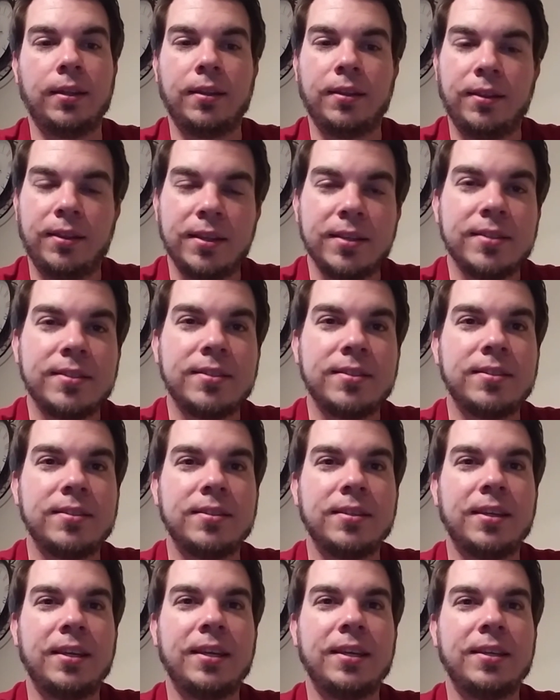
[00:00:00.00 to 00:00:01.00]
This
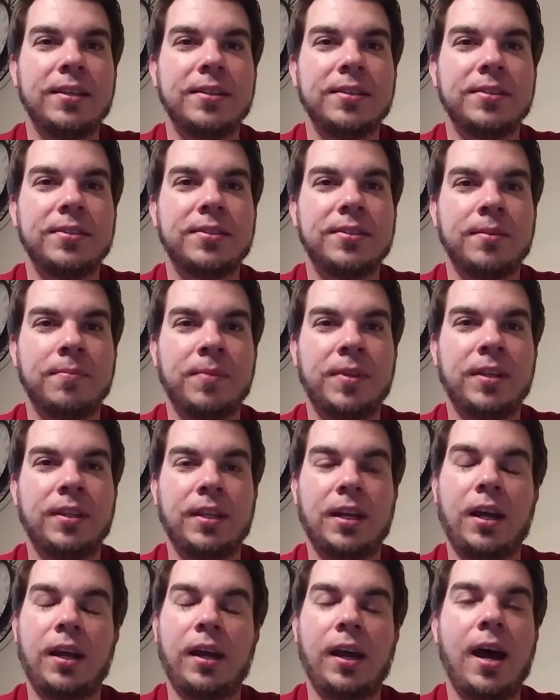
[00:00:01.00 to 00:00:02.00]
is something that
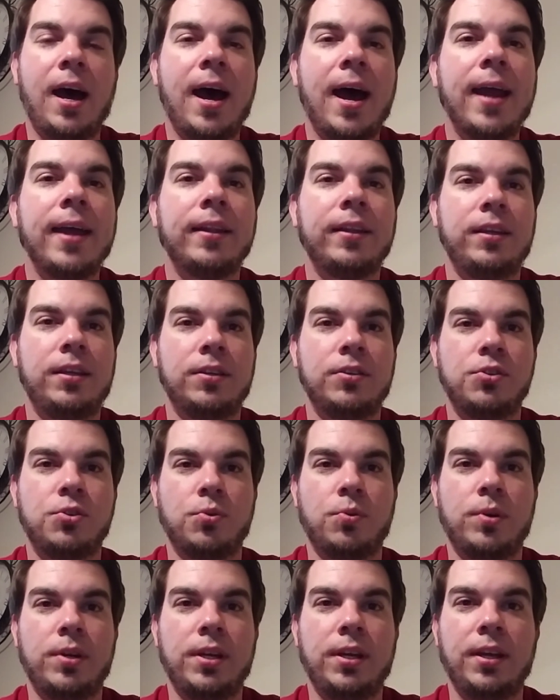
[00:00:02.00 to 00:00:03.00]
I highly
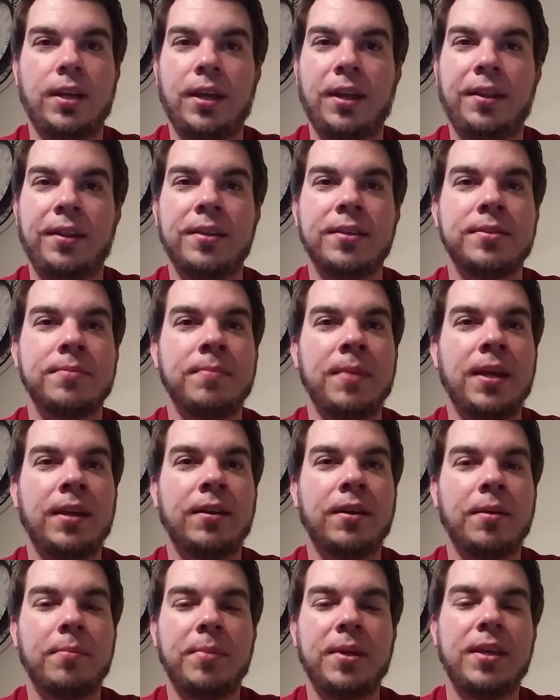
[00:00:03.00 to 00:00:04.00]
enjoy, and this may
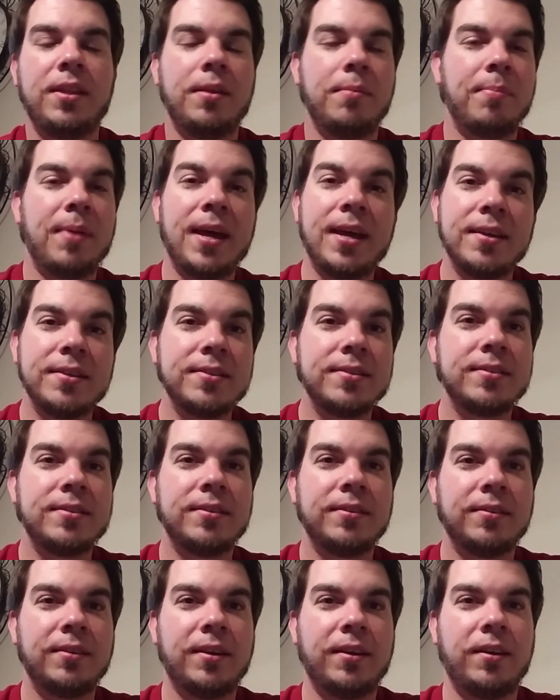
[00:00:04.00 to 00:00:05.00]
not be the best
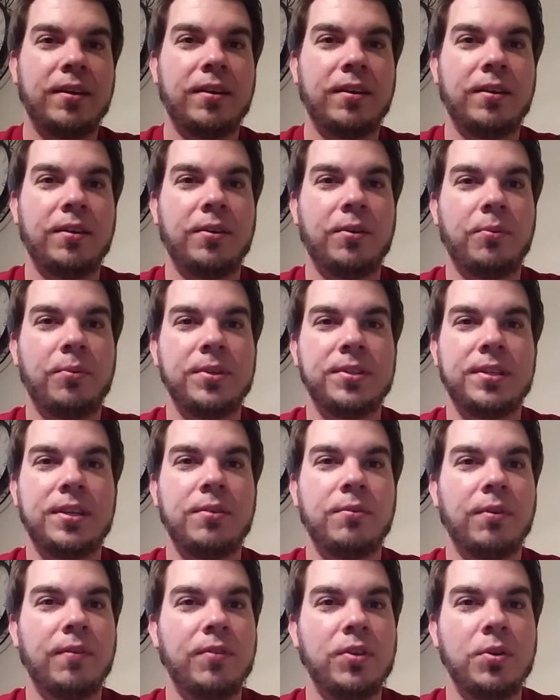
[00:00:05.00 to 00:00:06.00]
whiskey
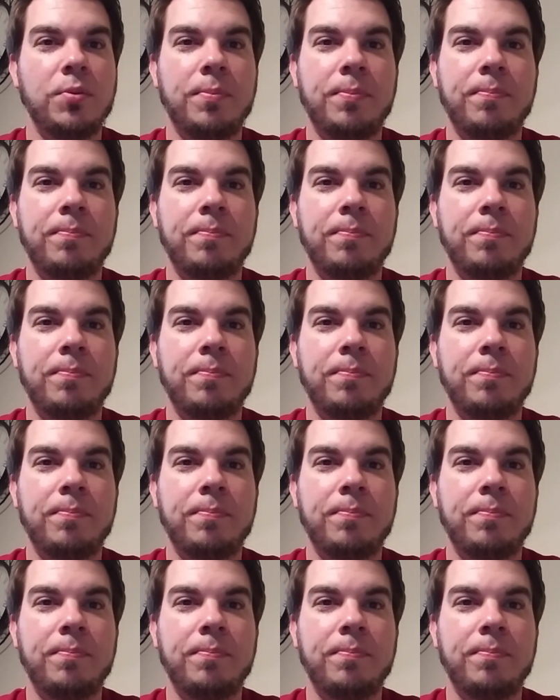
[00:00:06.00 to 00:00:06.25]
review,